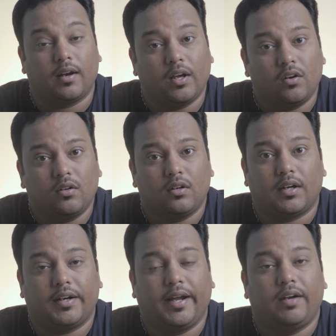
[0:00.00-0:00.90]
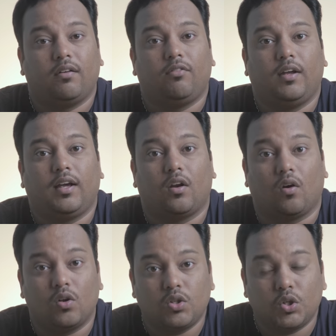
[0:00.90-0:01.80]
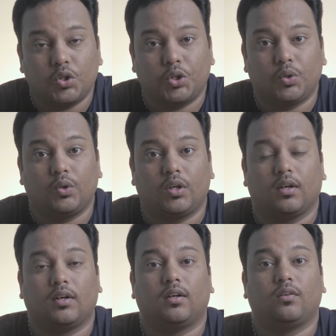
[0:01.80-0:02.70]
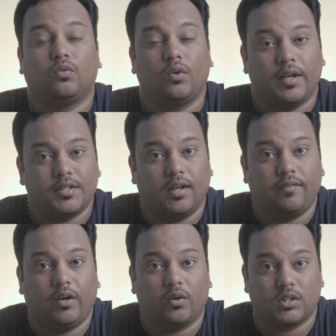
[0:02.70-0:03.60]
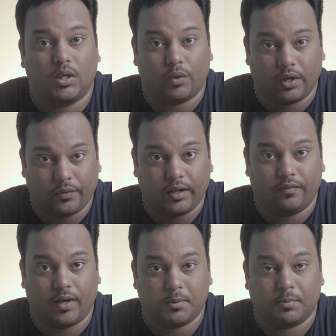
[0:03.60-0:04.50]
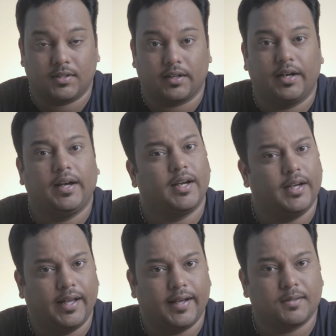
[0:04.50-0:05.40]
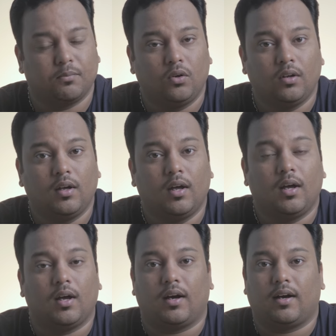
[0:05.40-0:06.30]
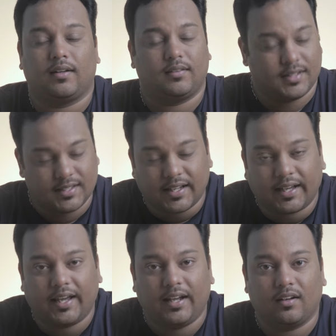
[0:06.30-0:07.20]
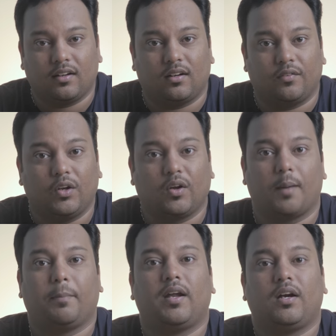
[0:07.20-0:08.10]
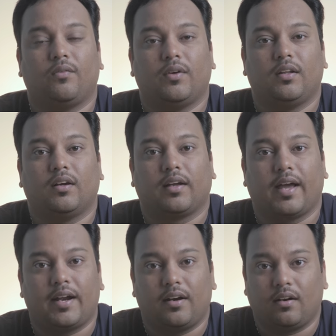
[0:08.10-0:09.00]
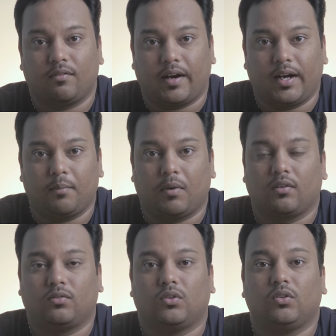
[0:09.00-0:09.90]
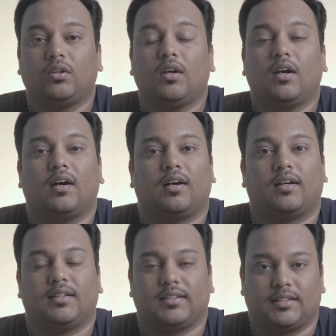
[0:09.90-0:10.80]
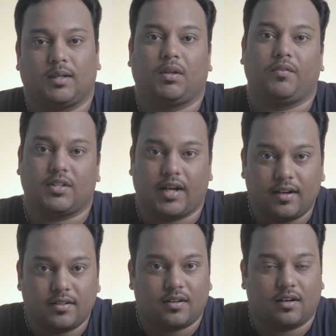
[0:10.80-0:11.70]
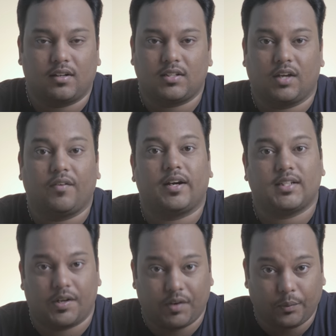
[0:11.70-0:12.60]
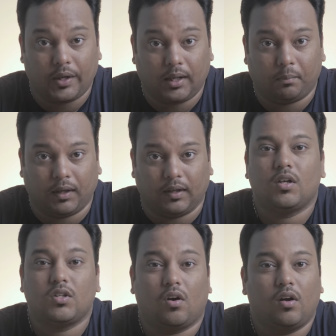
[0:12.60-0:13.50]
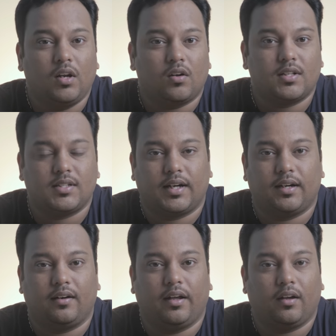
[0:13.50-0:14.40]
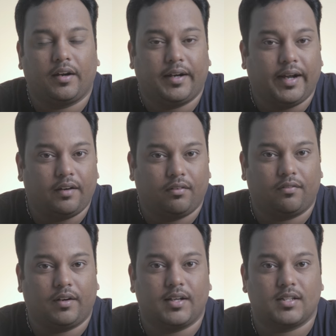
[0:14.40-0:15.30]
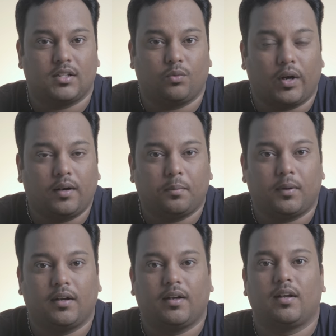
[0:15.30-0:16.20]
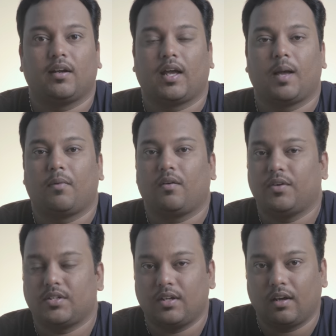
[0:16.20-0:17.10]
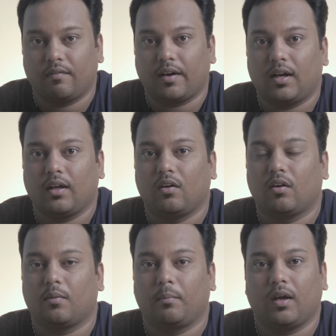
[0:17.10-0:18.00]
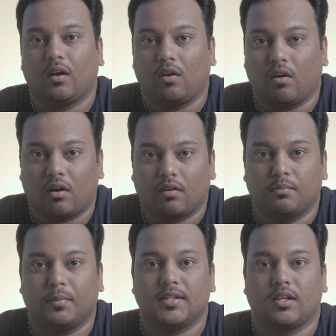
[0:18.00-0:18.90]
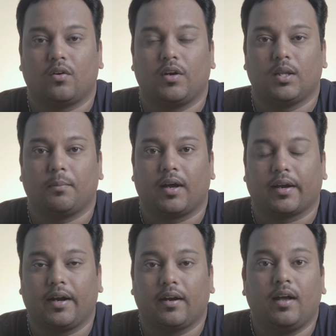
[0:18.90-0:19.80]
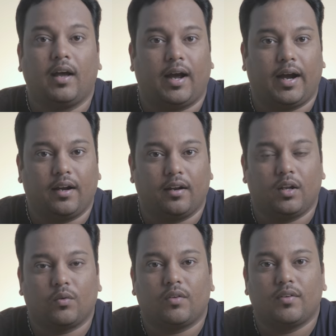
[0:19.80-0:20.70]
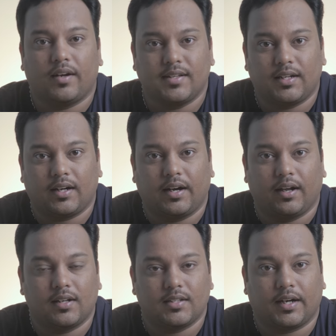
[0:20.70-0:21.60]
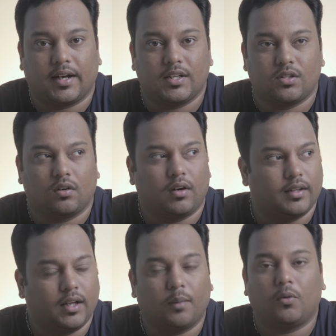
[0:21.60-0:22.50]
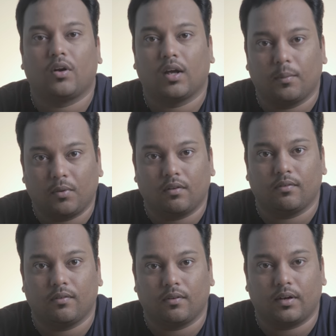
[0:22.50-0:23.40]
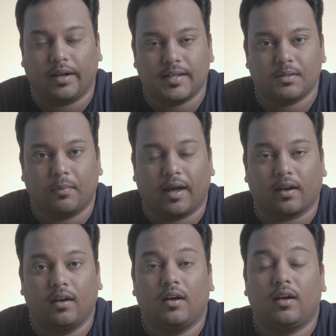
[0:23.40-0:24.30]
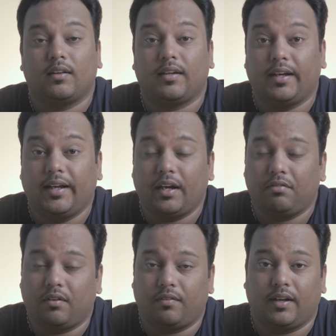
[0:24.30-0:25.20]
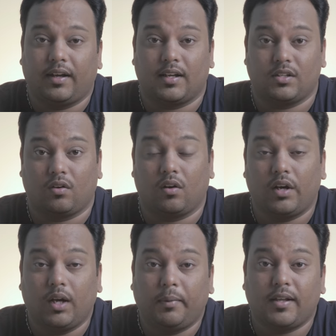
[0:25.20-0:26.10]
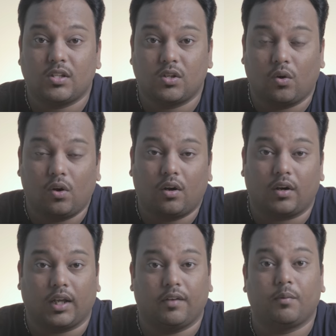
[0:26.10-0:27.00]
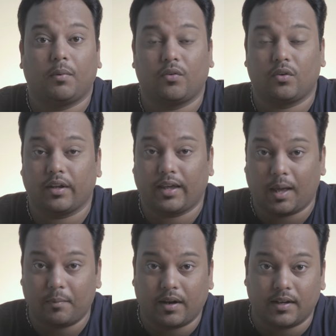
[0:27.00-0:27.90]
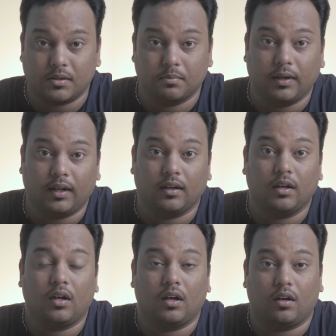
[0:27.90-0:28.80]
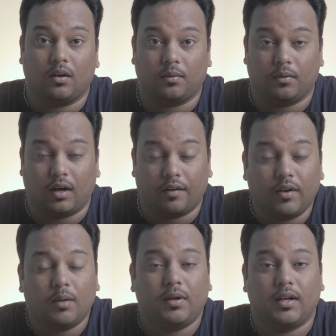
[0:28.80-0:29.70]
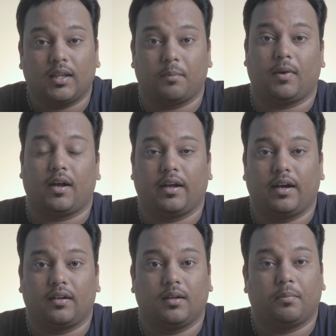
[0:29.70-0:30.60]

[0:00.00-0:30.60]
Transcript: Nikon D eight fifty can also shoot uh, full H D videos in one hundred twenty frames per second in a D X mode. Uh, this is again, uh, when you compare it with the Canon five D Mark four, uh, this is something which Canon struggles even at seven twenty p. So all in all said, D D850 is one particular camera which definitely gonna make a lot of buzz around in the market. And in one of the recent articles that I saw, I think about a couple of uh, days back, the D eight fifty has already been sold out even before the camera is being Uh, available in the market.